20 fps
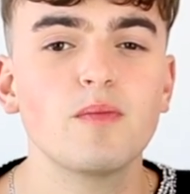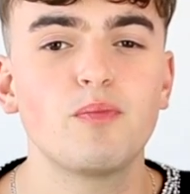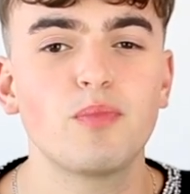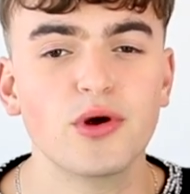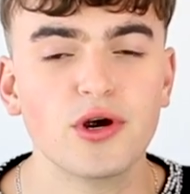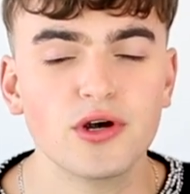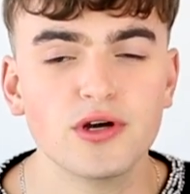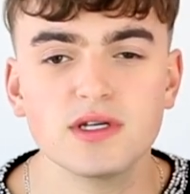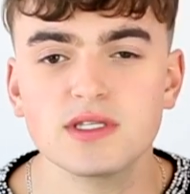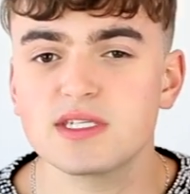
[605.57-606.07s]
the
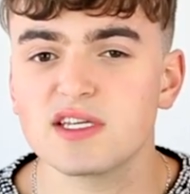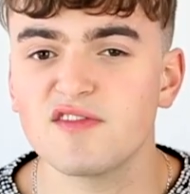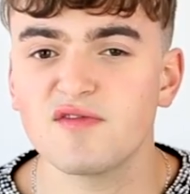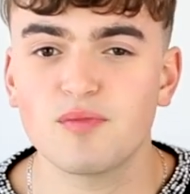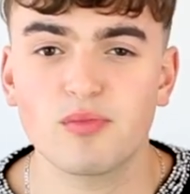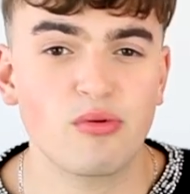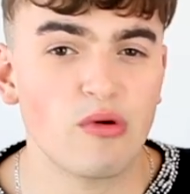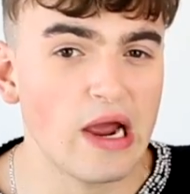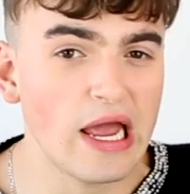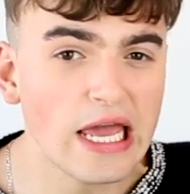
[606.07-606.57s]
Birds
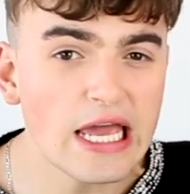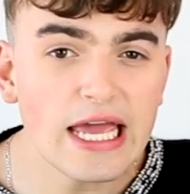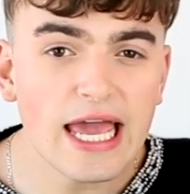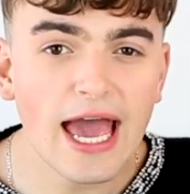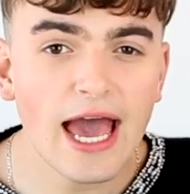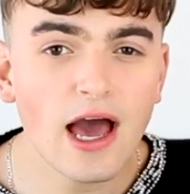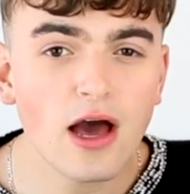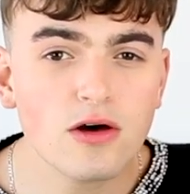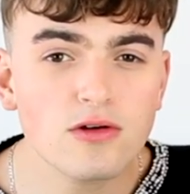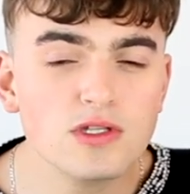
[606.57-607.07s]
of Prey
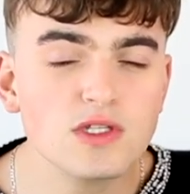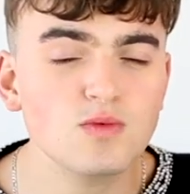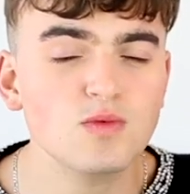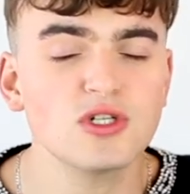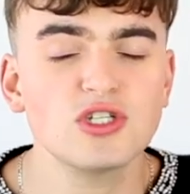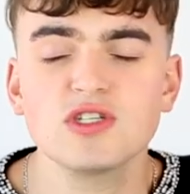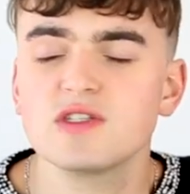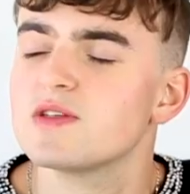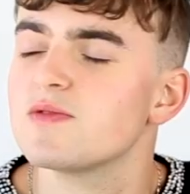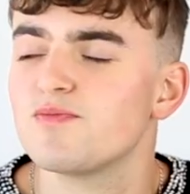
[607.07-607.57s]
gowns,
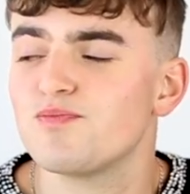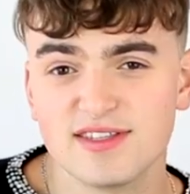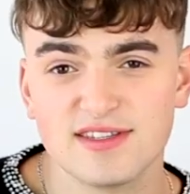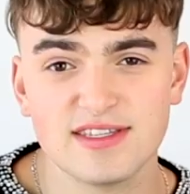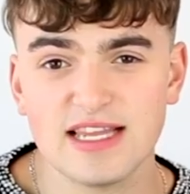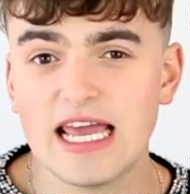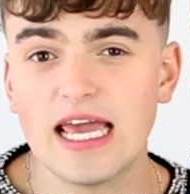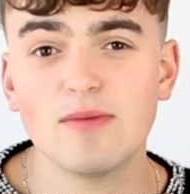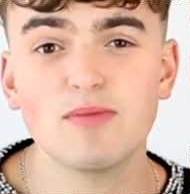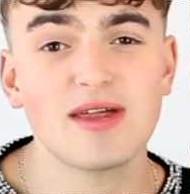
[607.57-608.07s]
which is a
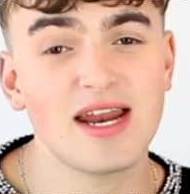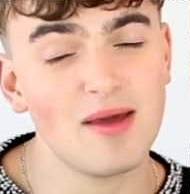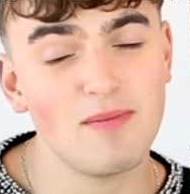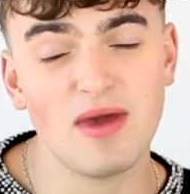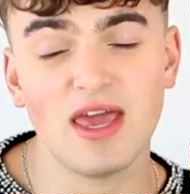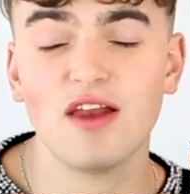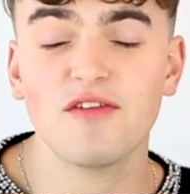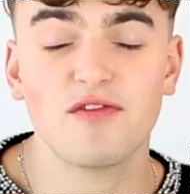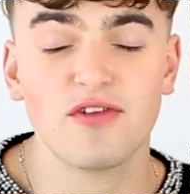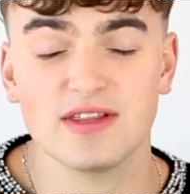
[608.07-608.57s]
name that I
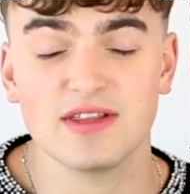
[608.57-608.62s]
made